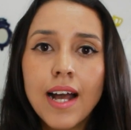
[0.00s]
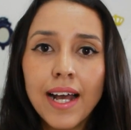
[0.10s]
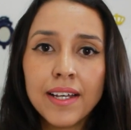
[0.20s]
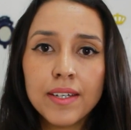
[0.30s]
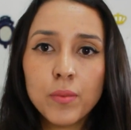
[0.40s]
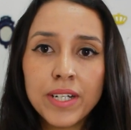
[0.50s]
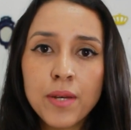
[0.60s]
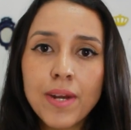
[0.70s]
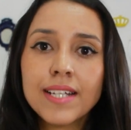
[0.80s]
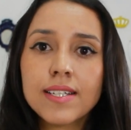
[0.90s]
I, when
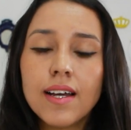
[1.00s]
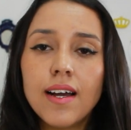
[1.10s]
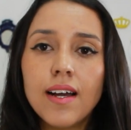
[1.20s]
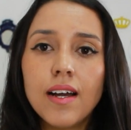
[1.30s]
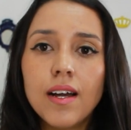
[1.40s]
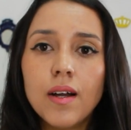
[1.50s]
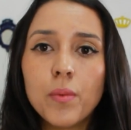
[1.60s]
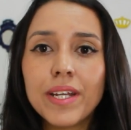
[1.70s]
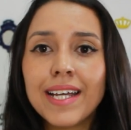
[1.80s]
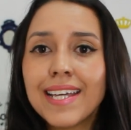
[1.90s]
I write, uh,
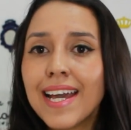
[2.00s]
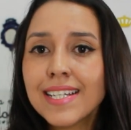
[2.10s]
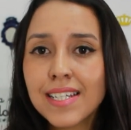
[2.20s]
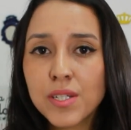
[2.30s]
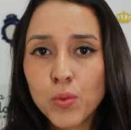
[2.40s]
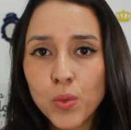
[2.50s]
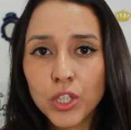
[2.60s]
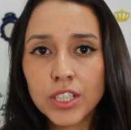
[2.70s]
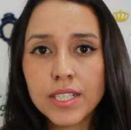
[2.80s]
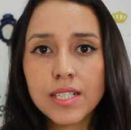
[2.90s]
when I add a new
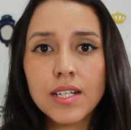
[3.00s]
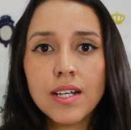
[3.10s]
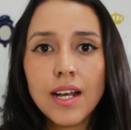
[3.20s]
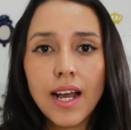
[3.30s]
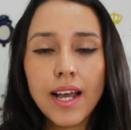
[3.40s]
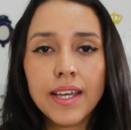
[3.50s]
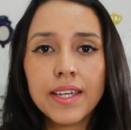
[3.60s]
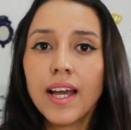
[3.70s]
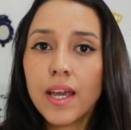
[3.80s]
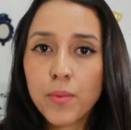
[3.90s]
word,
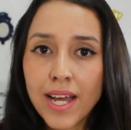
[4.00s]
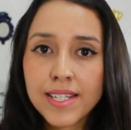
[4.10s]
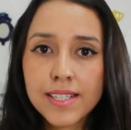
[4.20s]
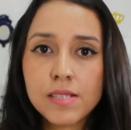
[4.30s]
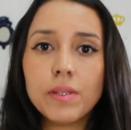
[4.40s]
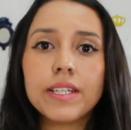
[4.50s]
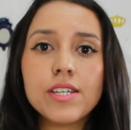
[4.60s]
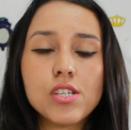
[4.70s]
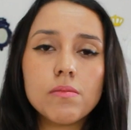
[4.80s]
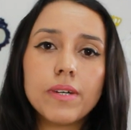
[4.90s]
I, I write
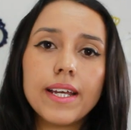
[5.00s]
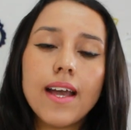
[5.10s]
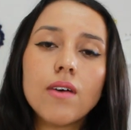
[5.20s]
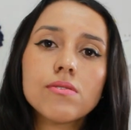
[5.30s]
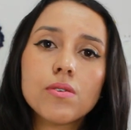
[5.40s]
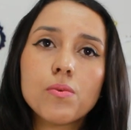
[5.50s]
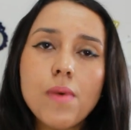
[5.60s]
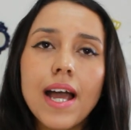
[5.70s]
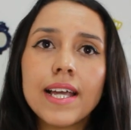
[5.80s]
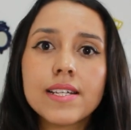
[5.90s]
explanation, but I also
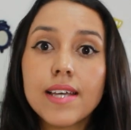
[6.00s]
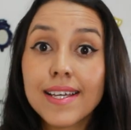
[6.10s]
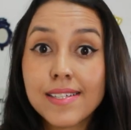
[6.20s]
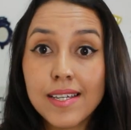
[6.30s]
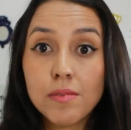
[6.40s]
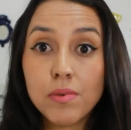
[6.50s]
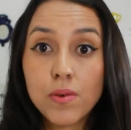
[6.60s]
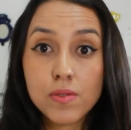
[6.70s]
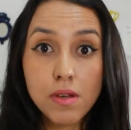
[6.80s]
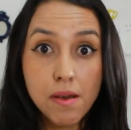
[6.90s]
write
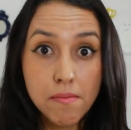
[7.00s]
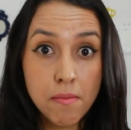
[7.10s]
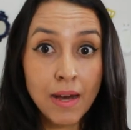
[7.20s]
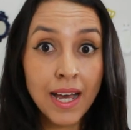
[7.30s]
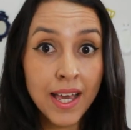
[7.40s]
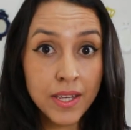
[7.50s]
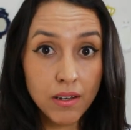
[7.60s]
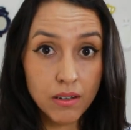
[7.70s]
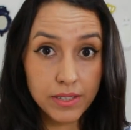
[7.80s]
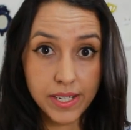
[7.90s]
examples, my
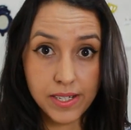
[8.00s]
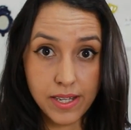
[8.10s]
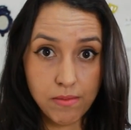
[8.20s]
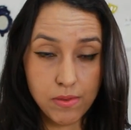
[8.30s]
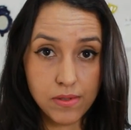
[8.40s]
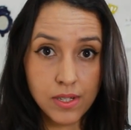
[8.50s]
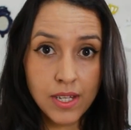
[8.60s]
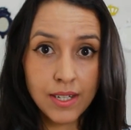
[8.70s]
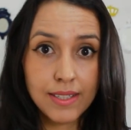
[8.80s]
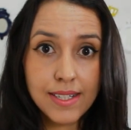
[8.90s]
own examples.
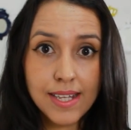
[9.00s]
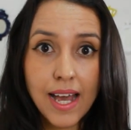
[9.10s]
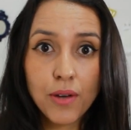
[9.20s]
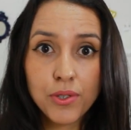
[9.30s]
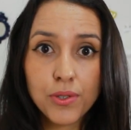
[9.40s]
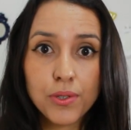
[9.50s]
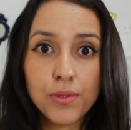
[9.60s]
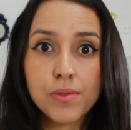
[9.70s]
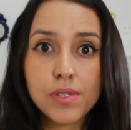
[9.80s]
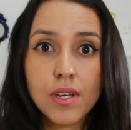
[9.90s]
That's how you
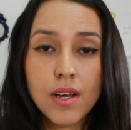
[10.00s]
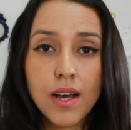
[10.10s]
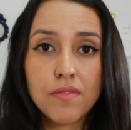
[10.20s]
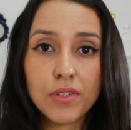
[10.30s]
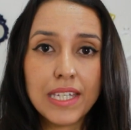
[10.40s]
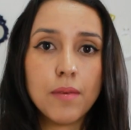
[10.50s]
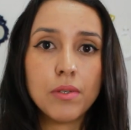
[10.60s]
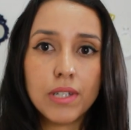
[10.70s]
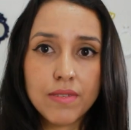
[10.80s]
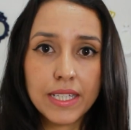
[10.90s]
use a
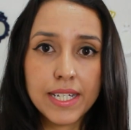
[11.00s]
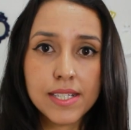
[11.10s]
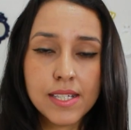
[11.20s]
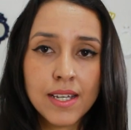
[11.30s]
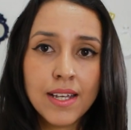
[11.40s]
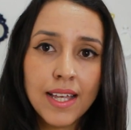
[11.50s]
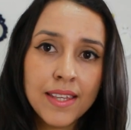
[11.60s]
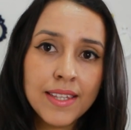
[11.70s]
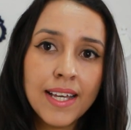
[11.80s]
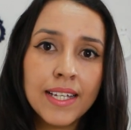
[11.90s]
vocabulary list.
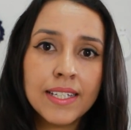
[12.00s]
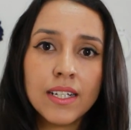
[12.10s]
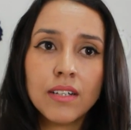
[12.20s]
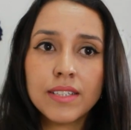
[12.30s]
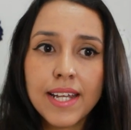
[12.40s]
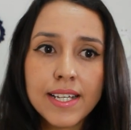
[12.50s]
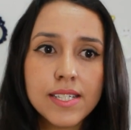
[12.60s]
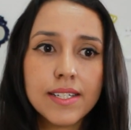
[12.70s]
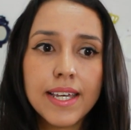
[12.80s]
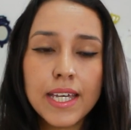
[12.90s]
And then on the
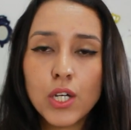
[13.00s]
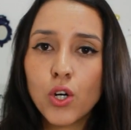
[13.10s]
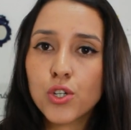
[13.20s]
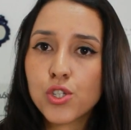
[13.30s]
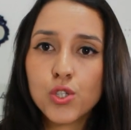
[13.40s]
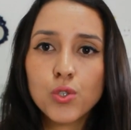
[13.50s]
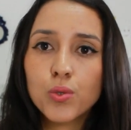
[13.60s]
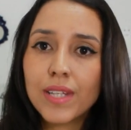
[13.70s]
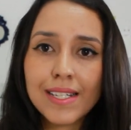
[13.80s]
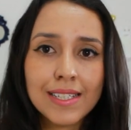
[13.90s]
next day or
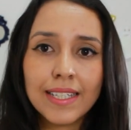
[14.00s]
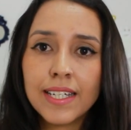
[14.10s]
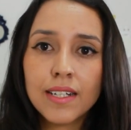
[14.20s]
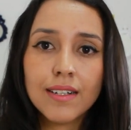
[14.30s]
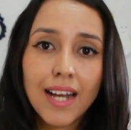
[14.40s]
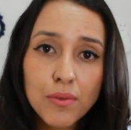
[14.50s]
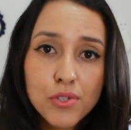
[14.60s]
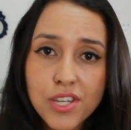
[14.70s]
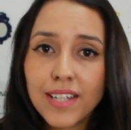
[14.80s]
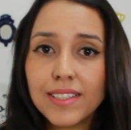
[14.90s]
two days later, I
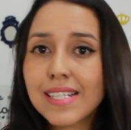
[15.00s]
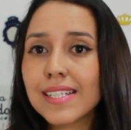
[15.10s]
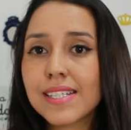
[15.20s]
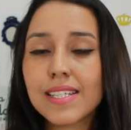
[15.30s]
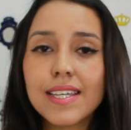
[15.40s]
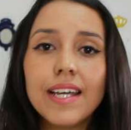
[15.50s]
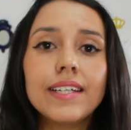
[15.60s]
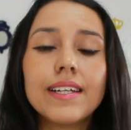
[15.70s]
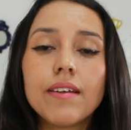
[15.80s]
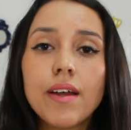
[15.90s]
will check this list
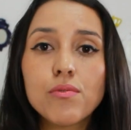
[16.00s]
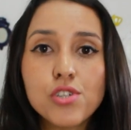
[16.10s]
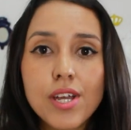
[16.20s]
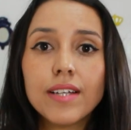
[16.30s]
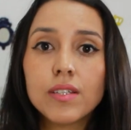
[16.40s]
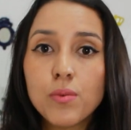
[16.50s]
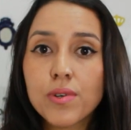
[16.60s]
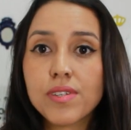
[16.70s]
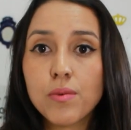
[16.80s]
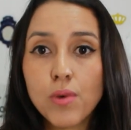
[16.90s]
again and I'll check the
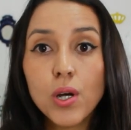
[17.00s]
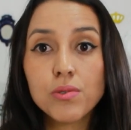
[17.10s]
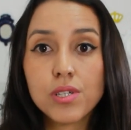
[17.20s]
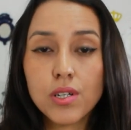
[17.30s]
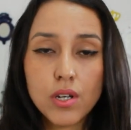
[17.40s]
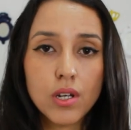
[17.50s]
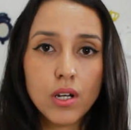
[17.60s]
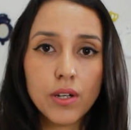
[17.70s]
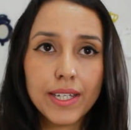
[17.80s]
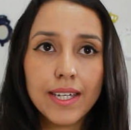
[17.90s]
words I wrote,
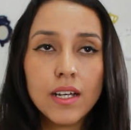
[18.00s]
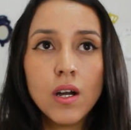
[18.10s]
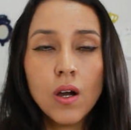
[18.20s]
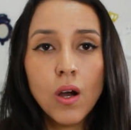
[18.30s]
okay?